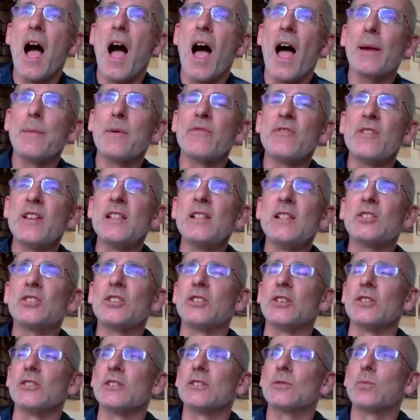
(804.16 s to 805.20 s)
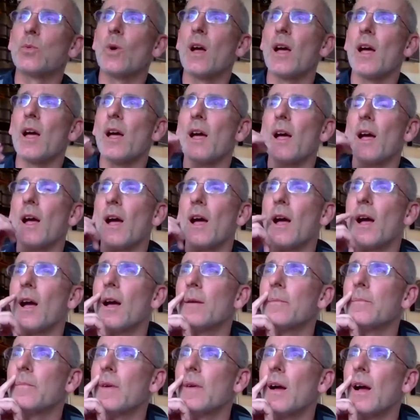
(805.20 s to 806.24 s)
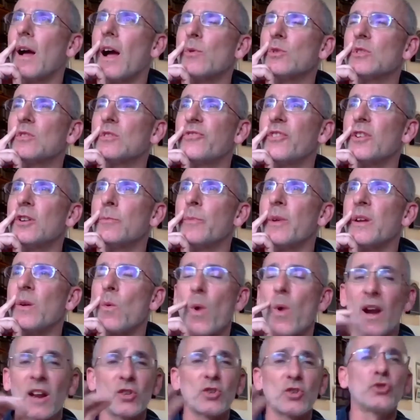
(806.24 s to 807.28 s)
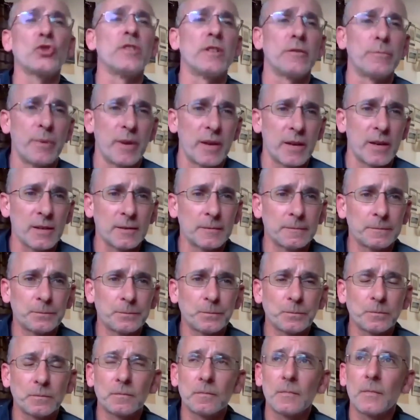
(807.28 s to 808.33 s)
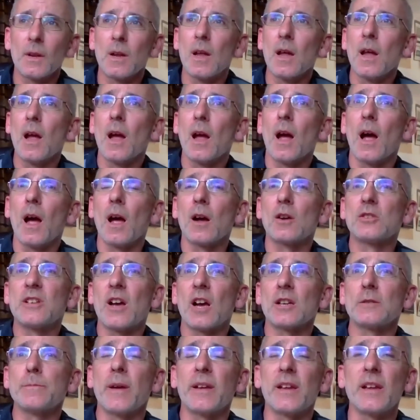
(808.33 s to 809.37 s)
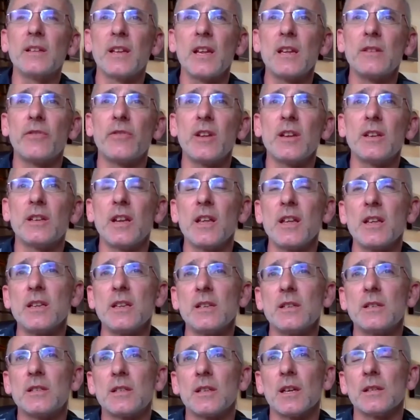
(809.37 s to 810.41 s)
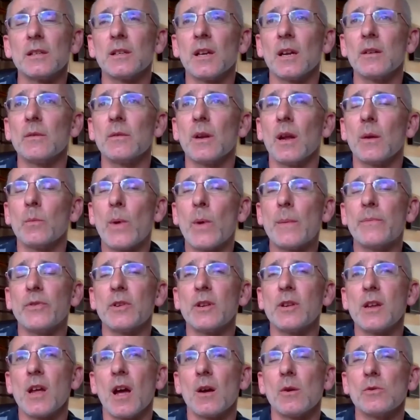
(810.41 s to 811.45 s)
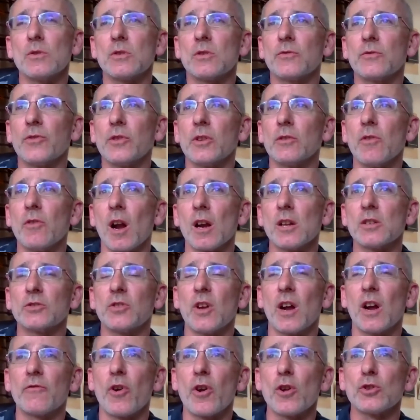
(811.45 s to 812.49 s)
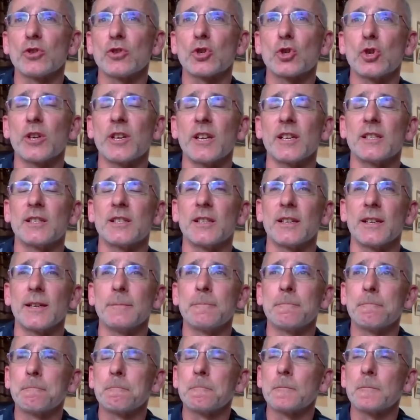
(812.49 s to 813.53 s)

had an incident where I was filming where I shouldn't have been, because I was making DVDs and web videos for the Rajasthan Royals cricket team,